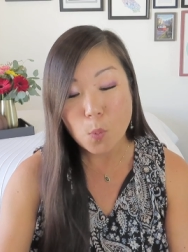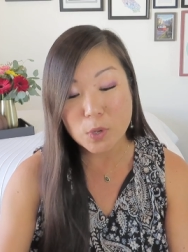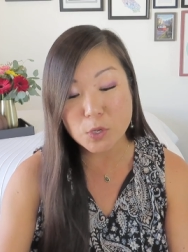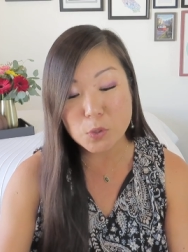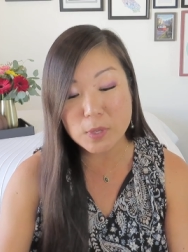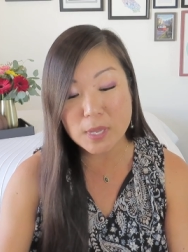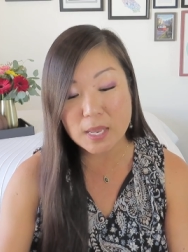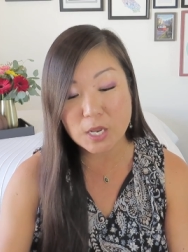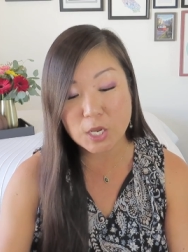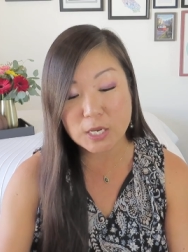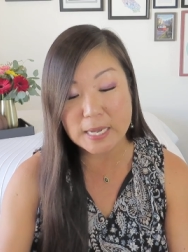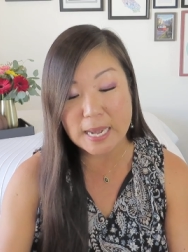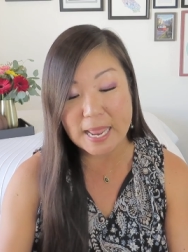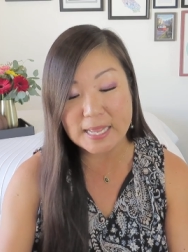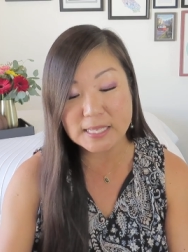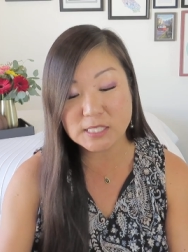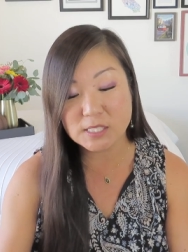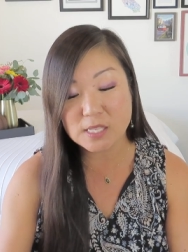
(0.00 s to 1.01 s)
when you get a
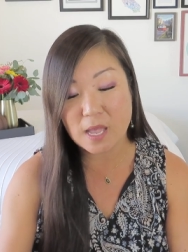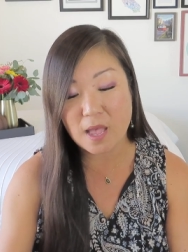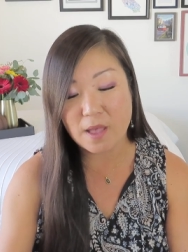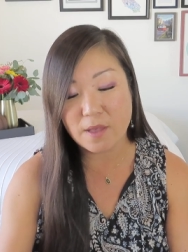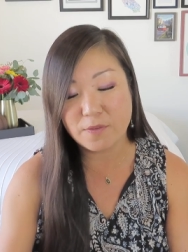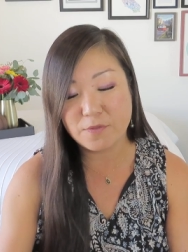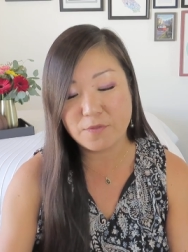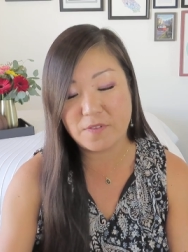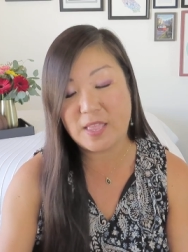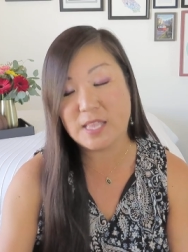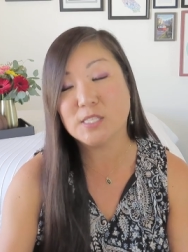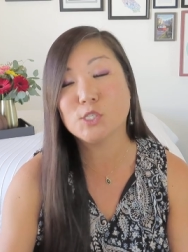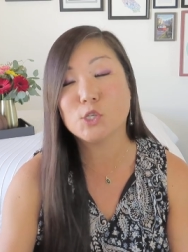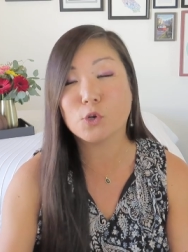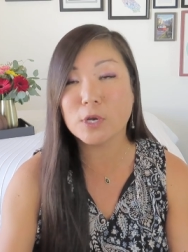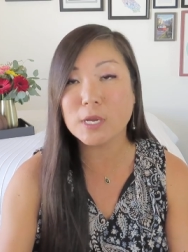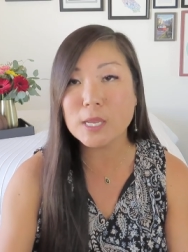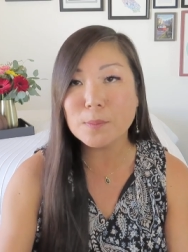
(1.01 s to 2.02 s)
nice uh, face
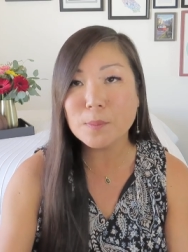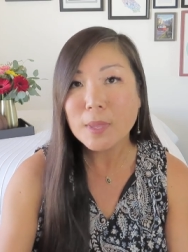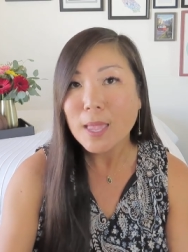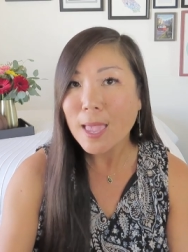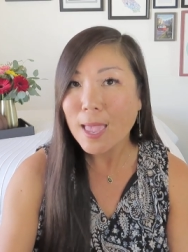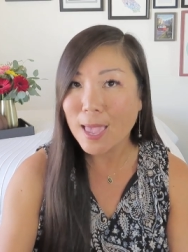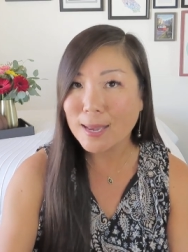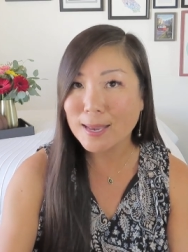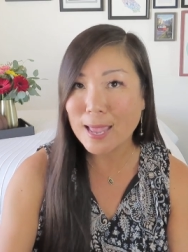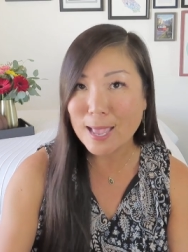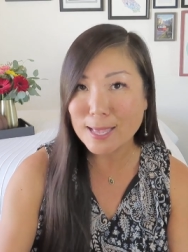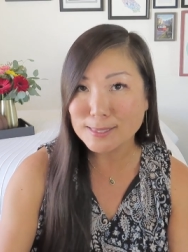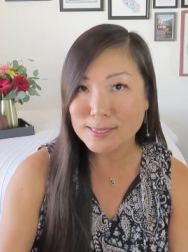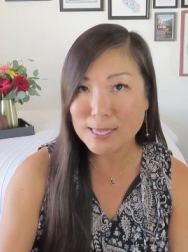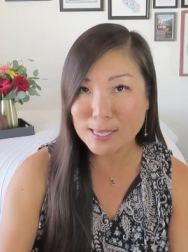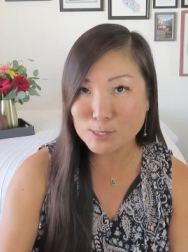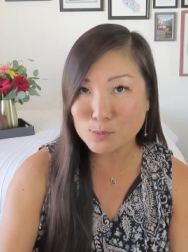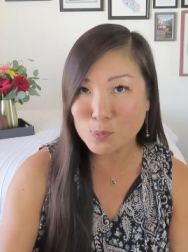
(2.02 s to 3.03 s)
cream and it
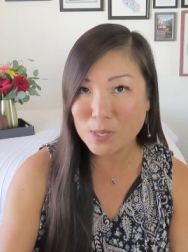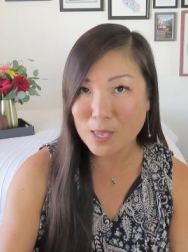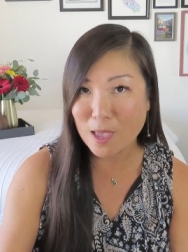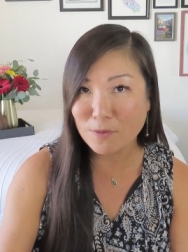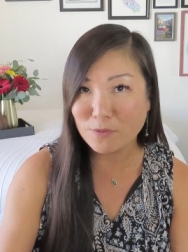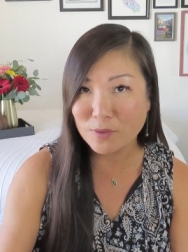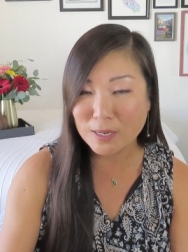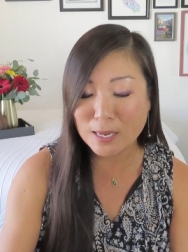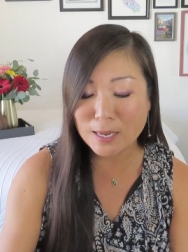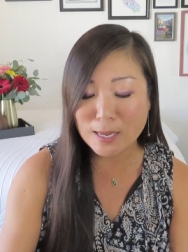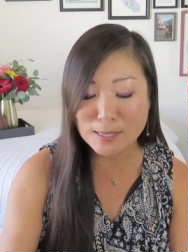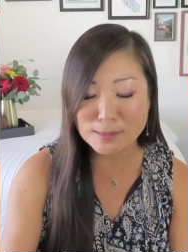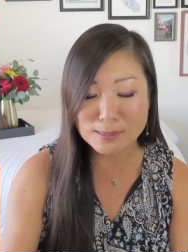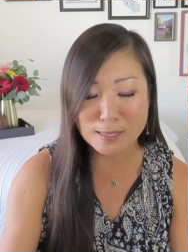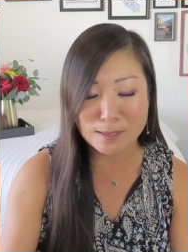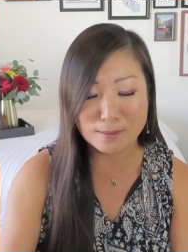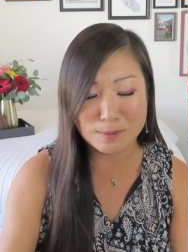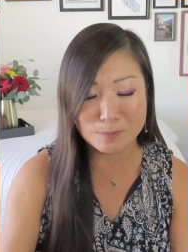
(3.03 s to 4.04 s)
has S P F in it
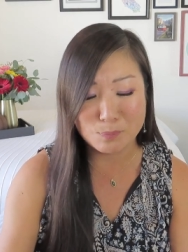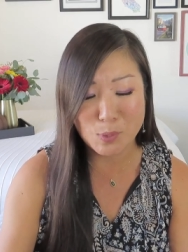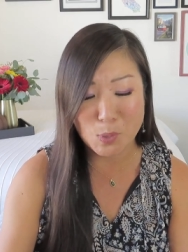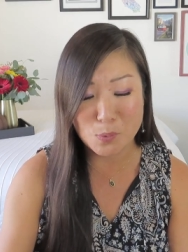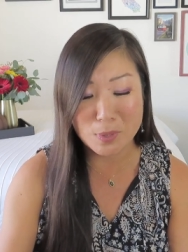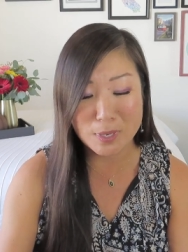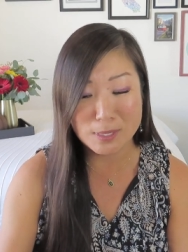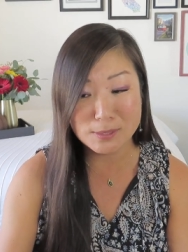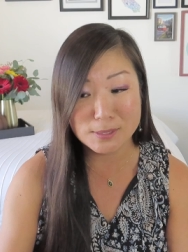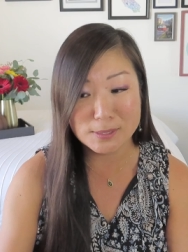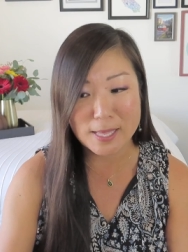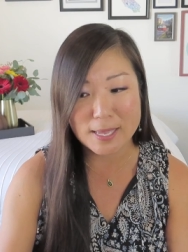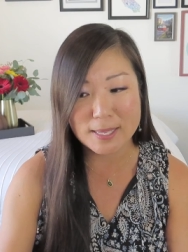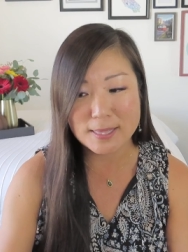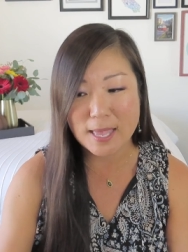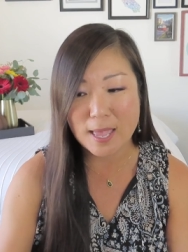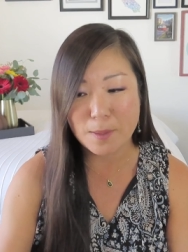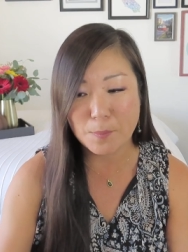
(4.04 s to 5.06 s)
as like a bonus,
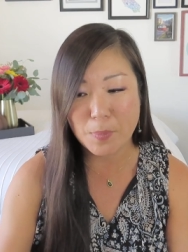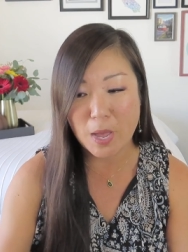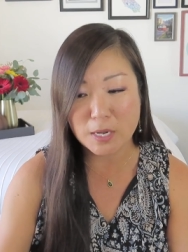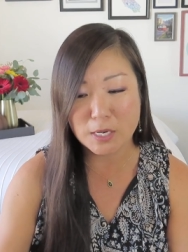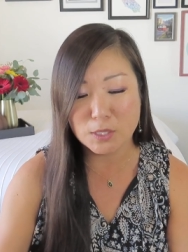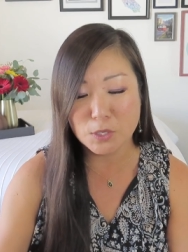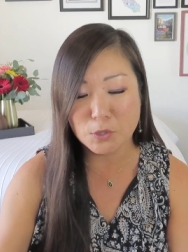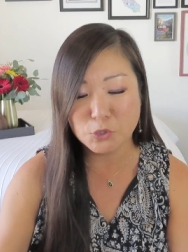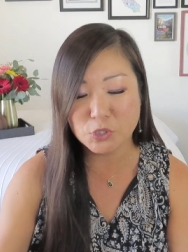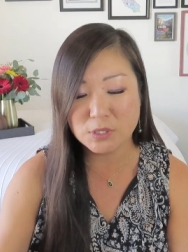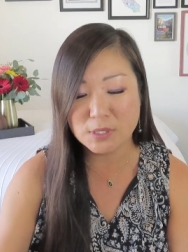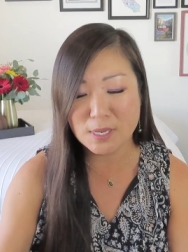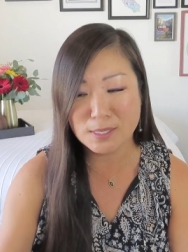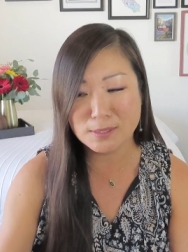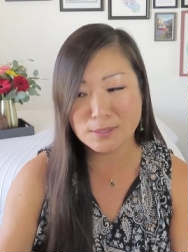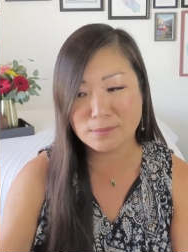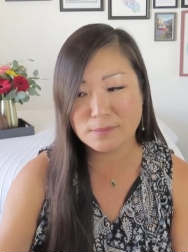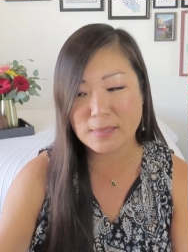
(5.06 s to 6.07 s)
like that body lotion
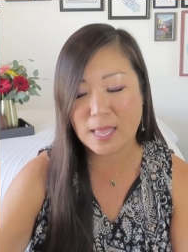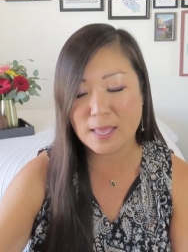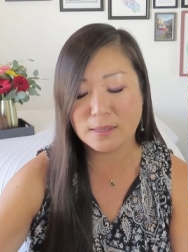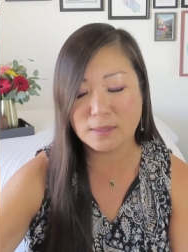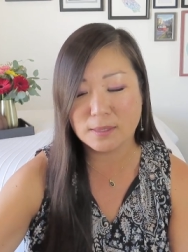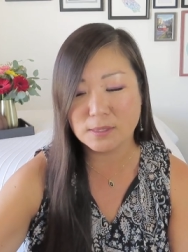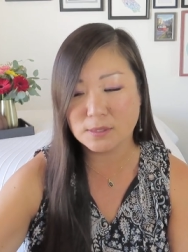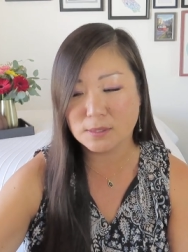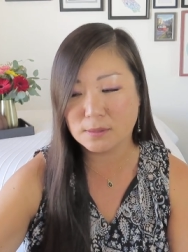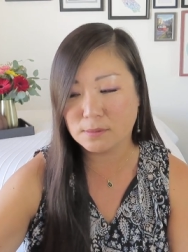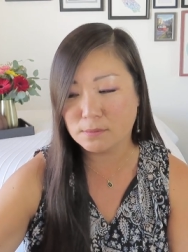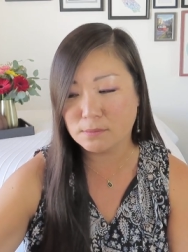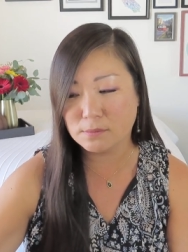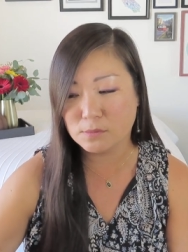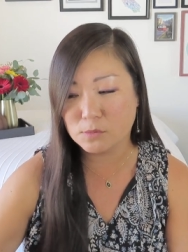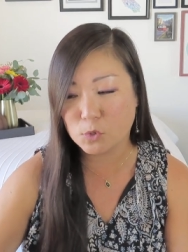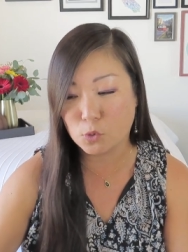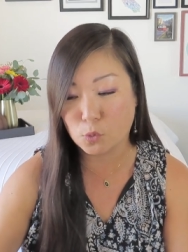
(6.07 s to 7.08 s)
does. That is
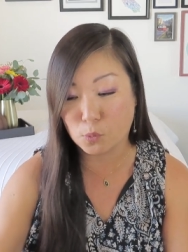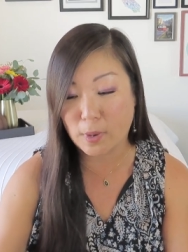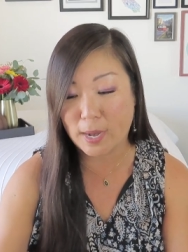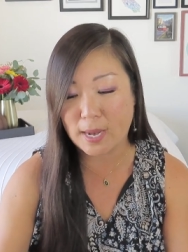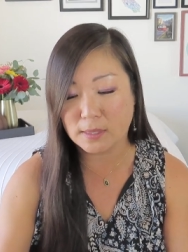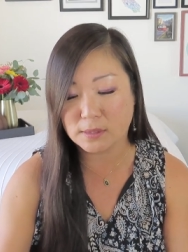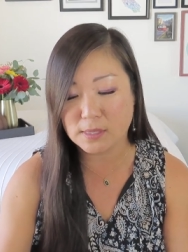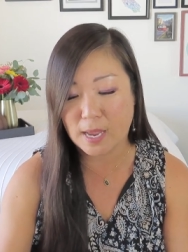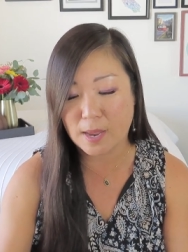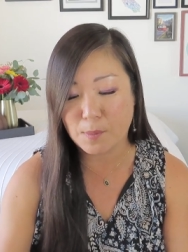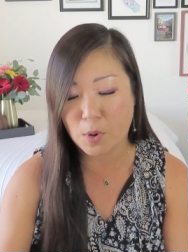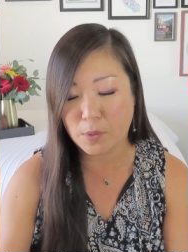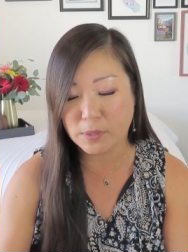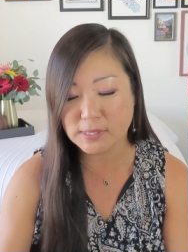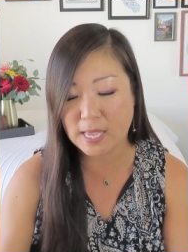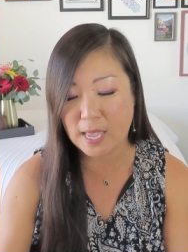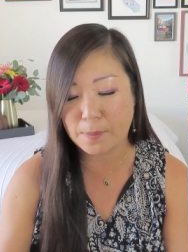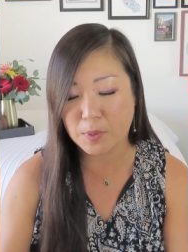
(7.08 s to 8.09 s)
great. I'm
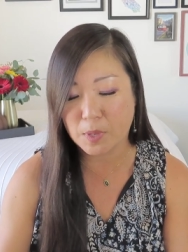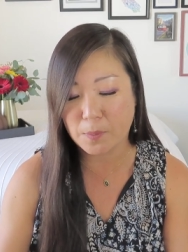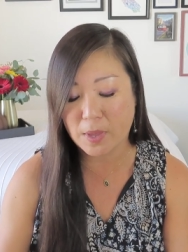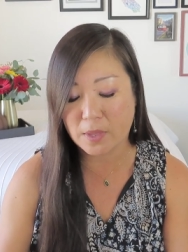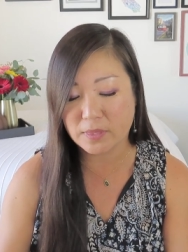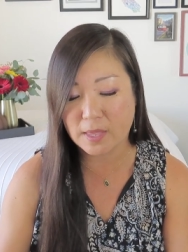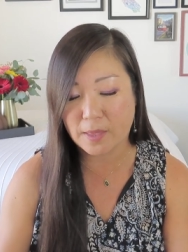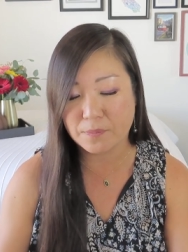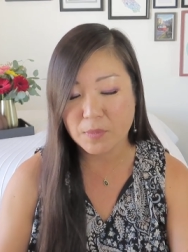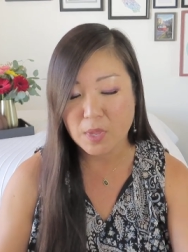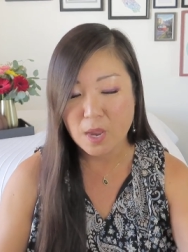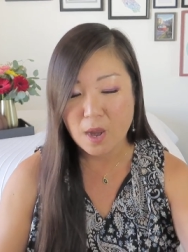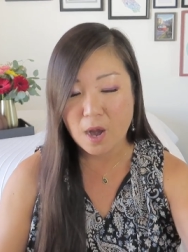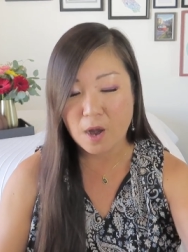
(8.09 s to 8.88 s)
always happy about that.